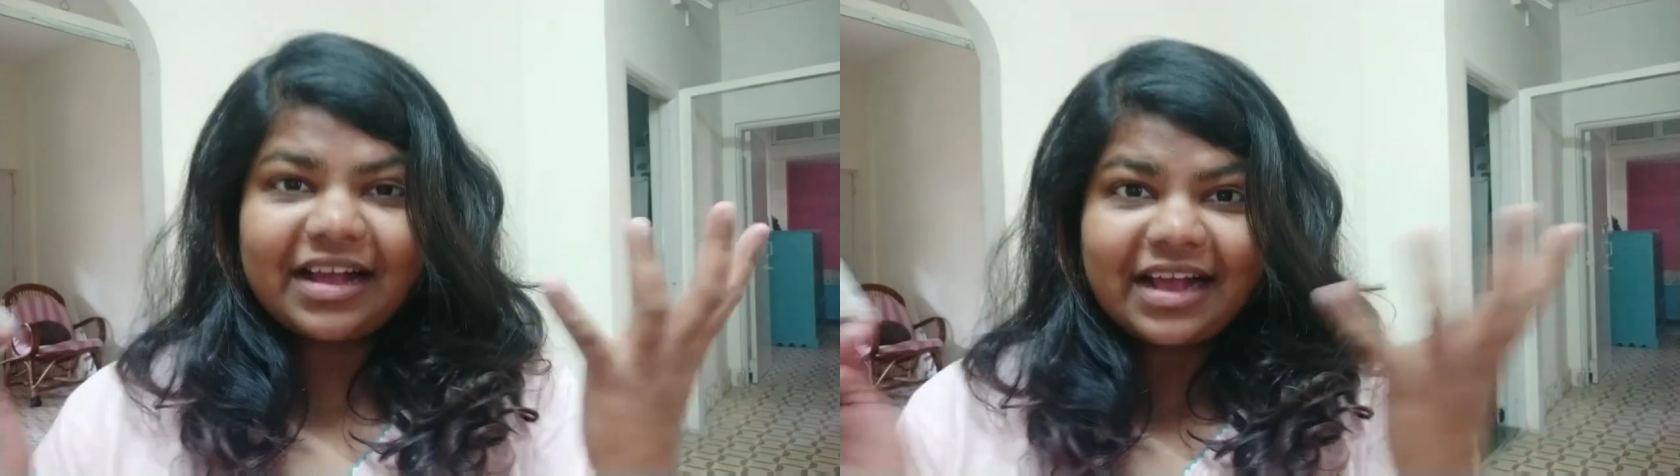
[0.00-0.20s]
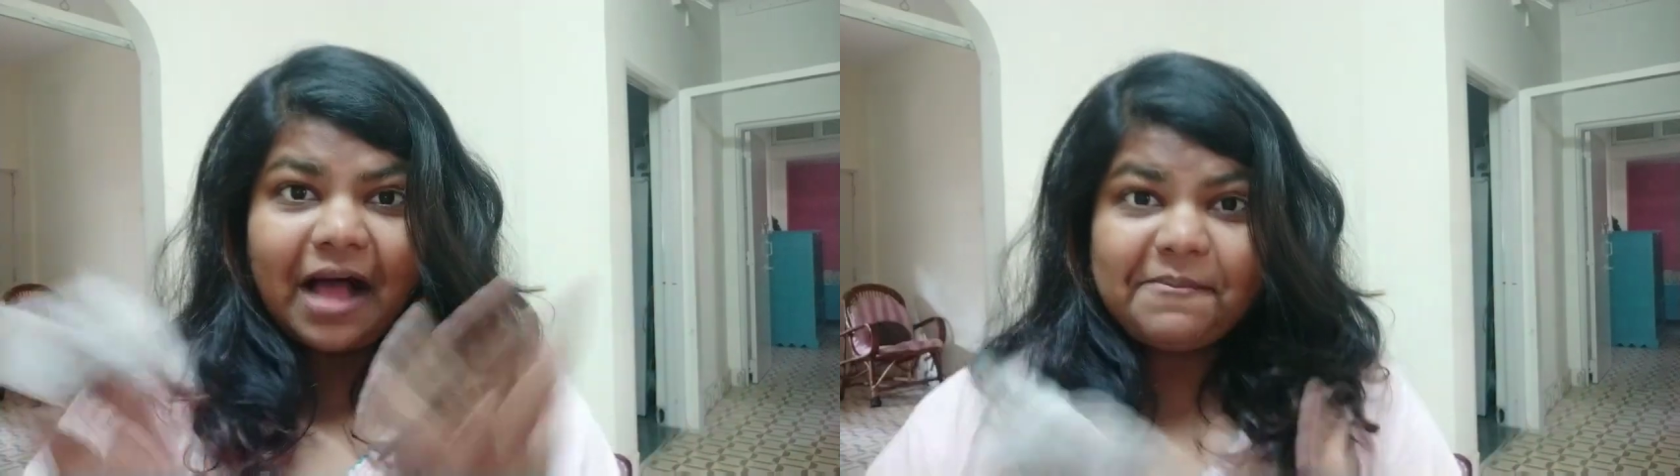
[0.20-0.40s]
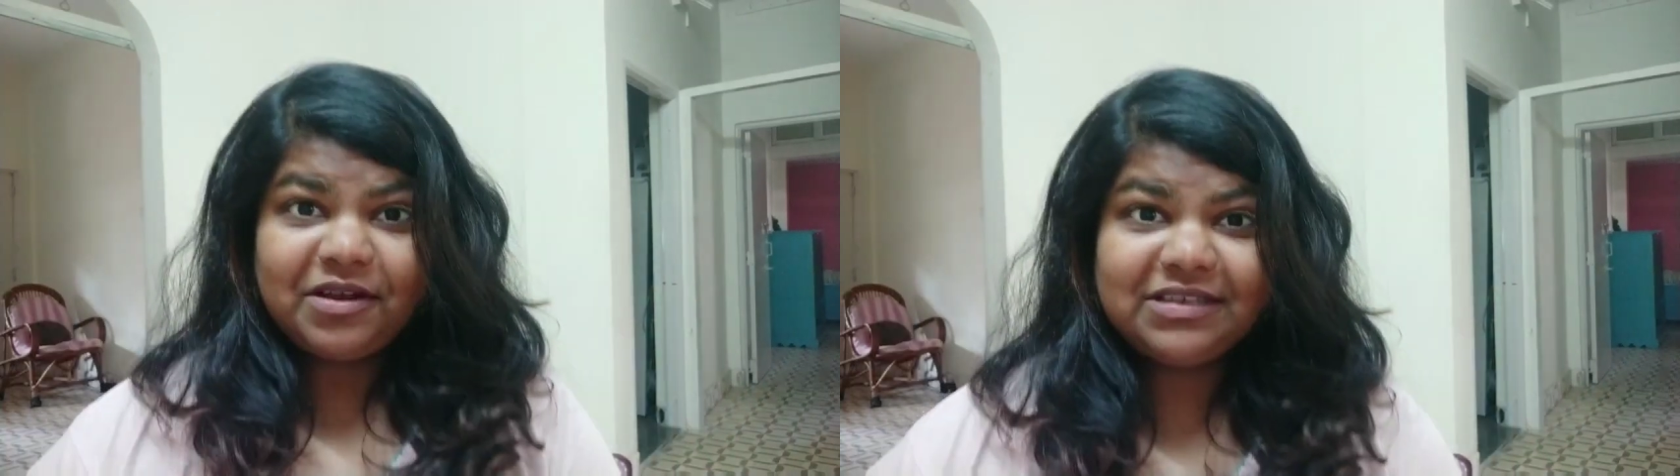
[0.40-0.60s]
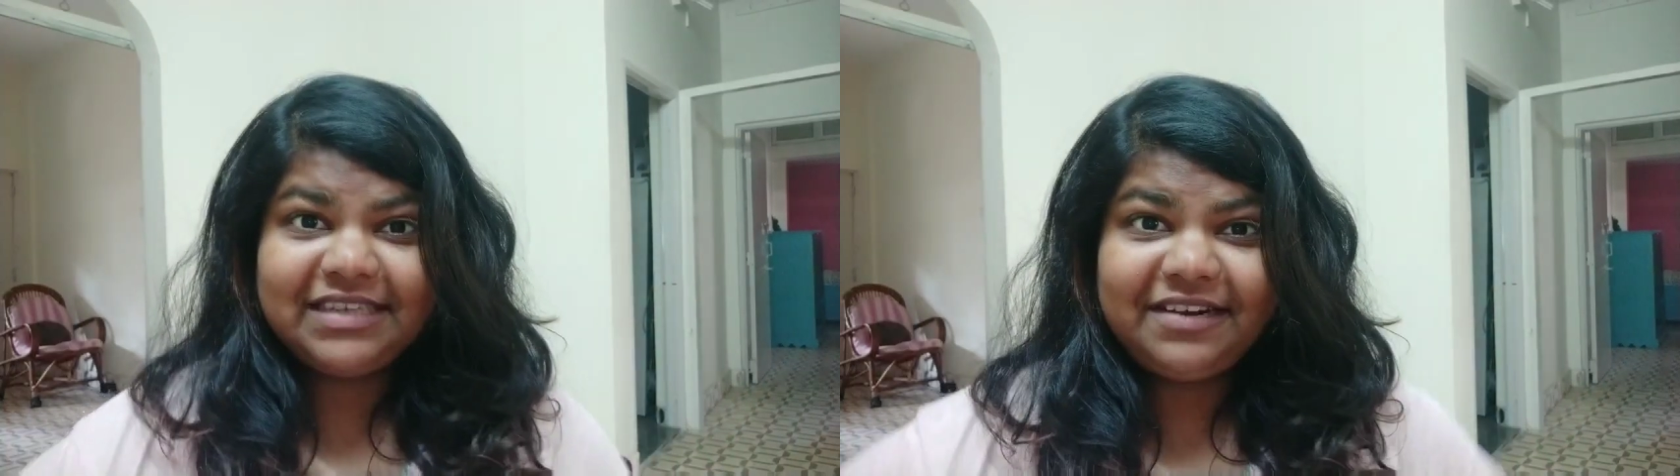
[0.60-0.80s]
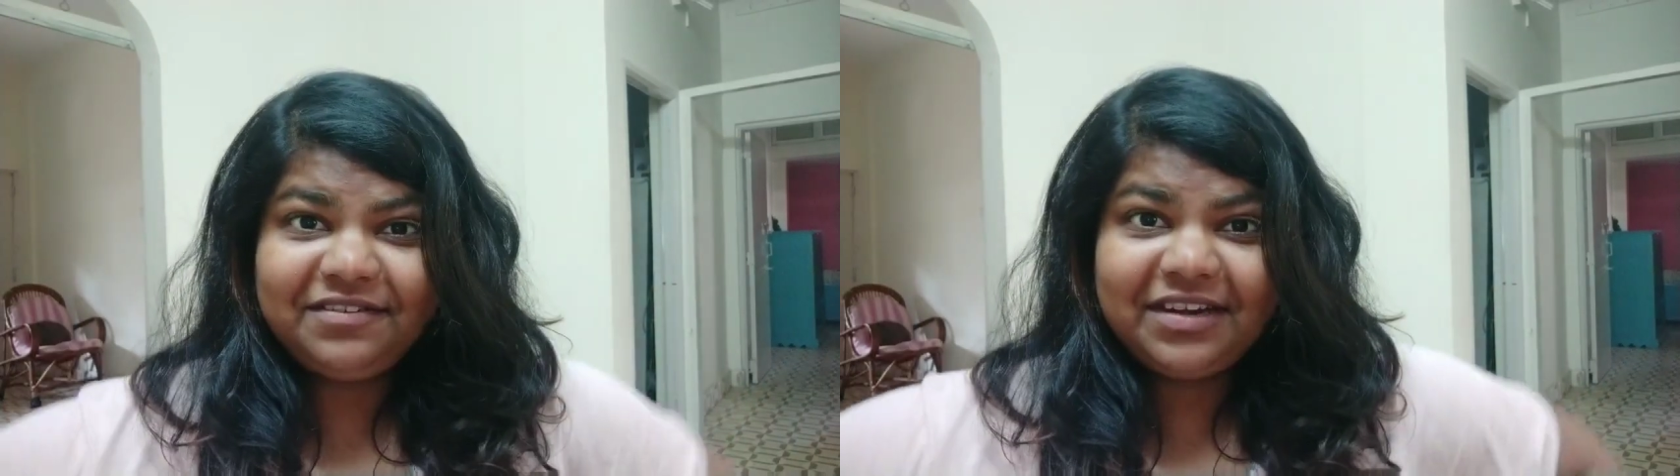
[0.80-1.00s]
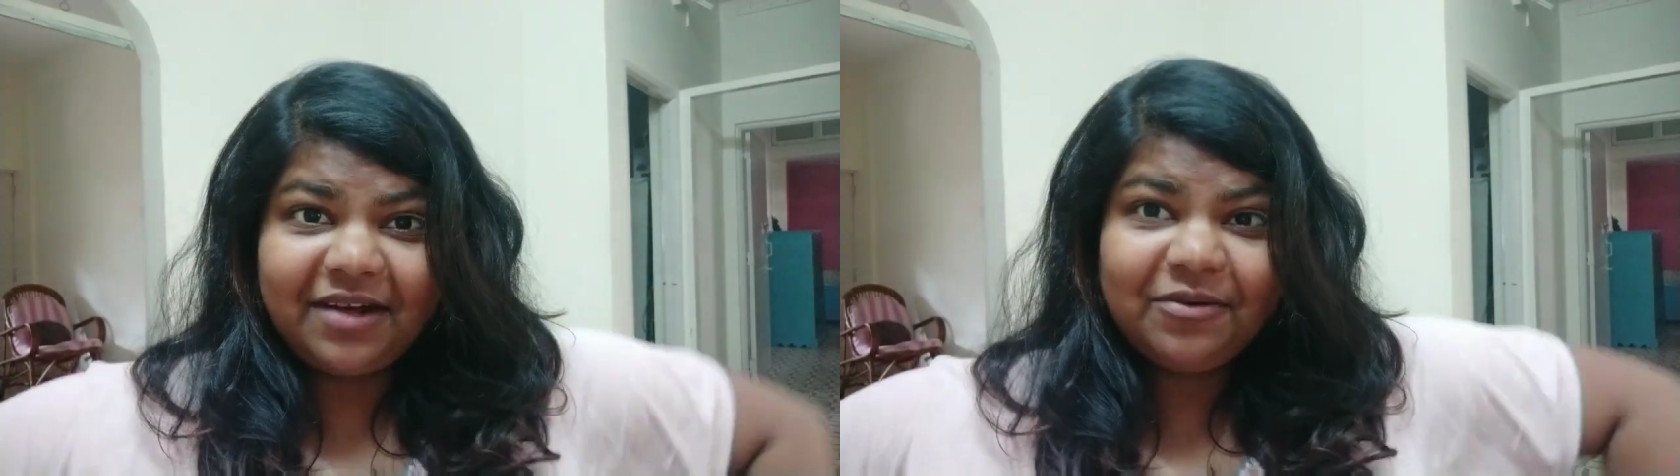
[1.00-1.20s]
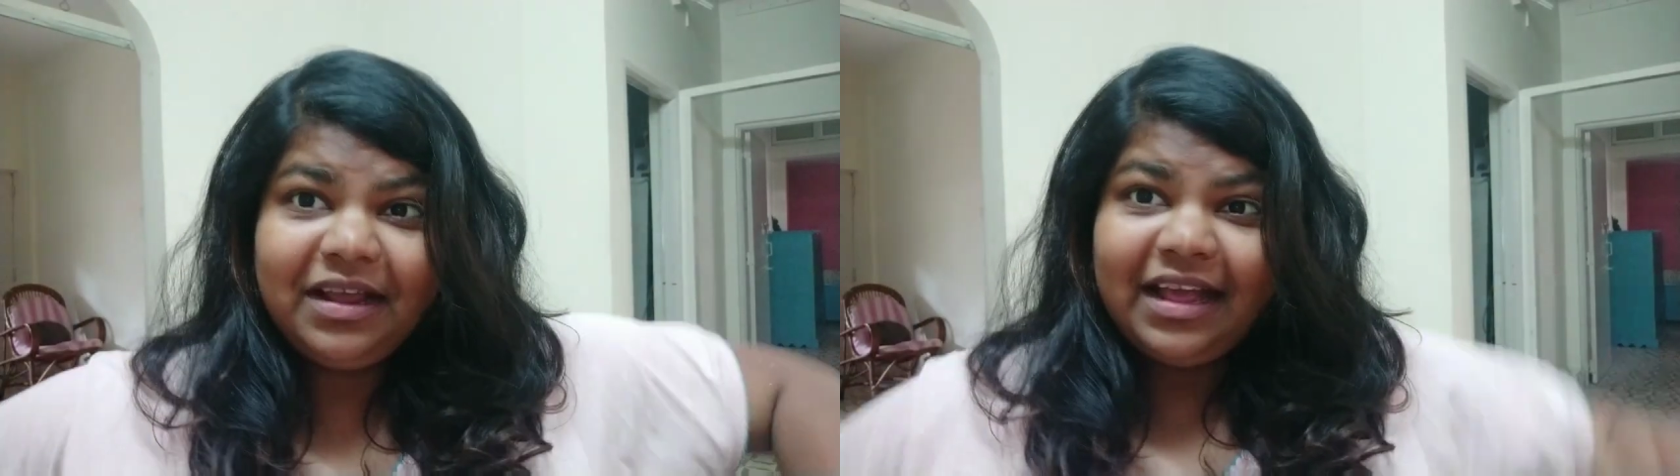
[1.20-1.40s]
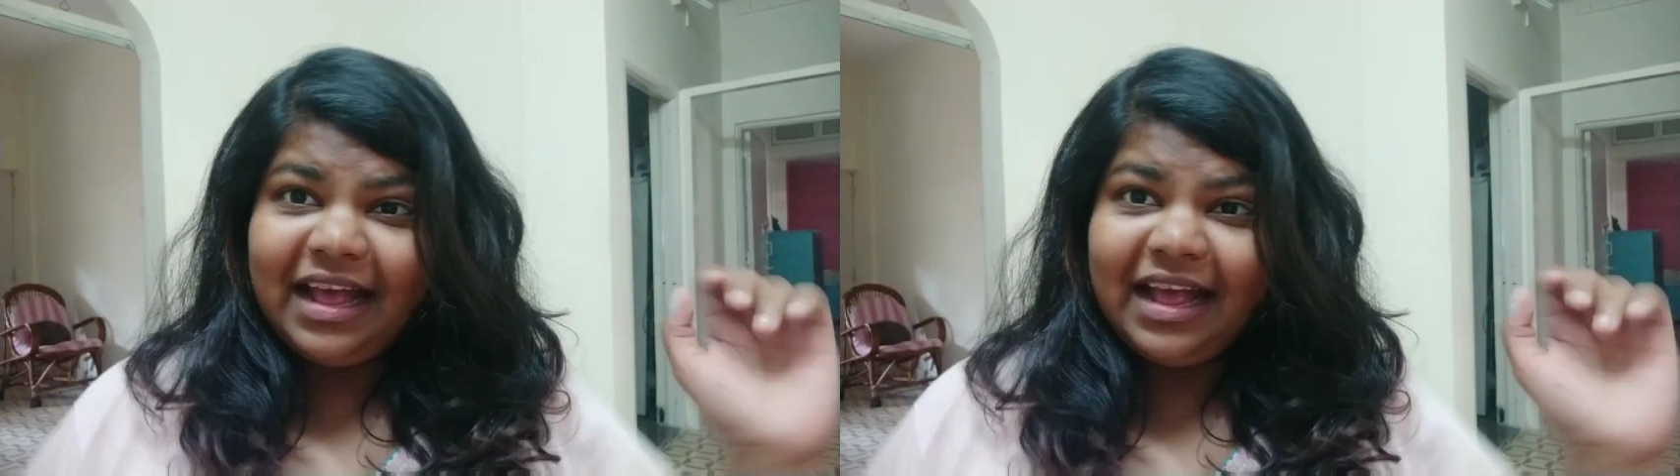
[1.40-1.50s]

calm yourself down.